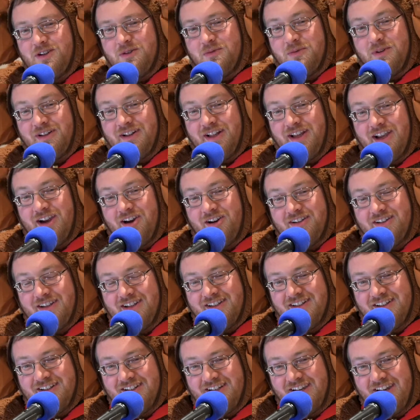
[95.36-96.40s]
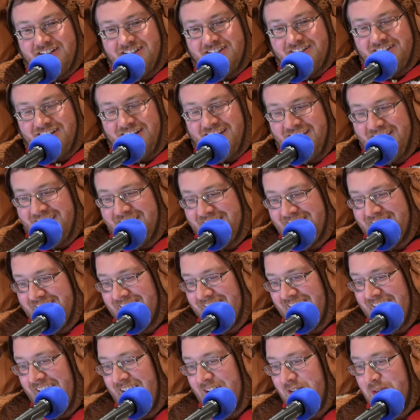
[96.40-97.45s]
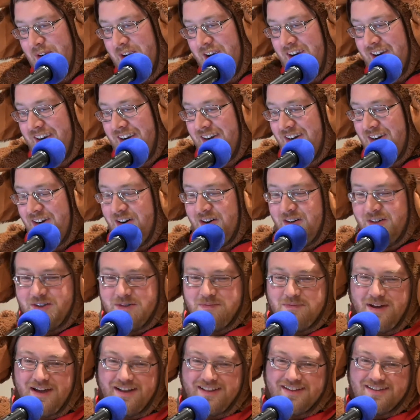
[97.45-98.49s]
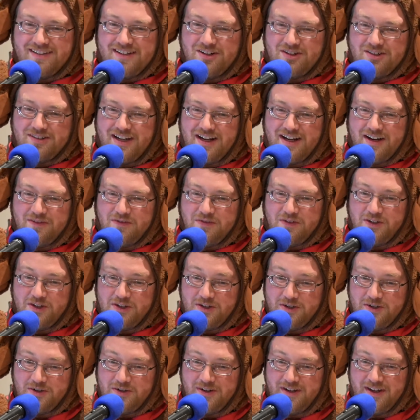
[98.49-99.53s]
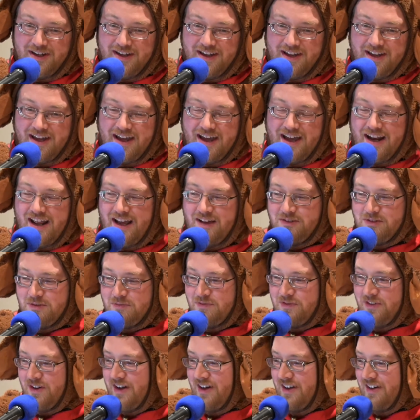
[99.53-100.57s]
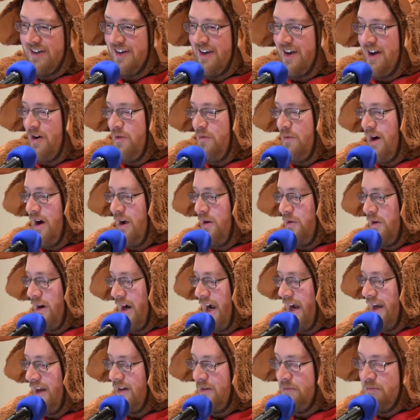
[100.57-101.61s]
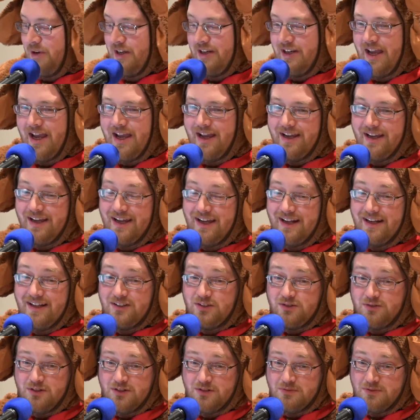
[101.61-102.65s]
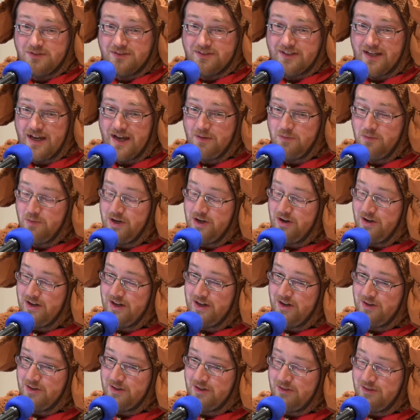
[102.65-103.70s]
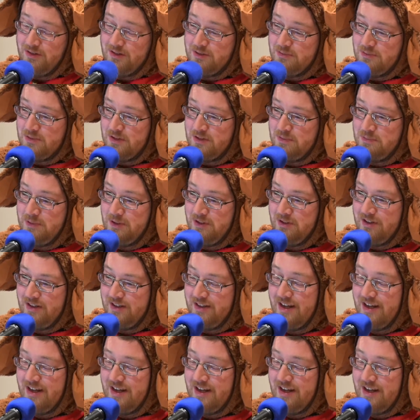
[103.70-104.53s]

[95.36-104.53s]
we lay our dignity on the line, and we are here to make this entertaining for you and have some fun while we're at it. But hey, it is Christmas time. We are here in the Christmas spirit.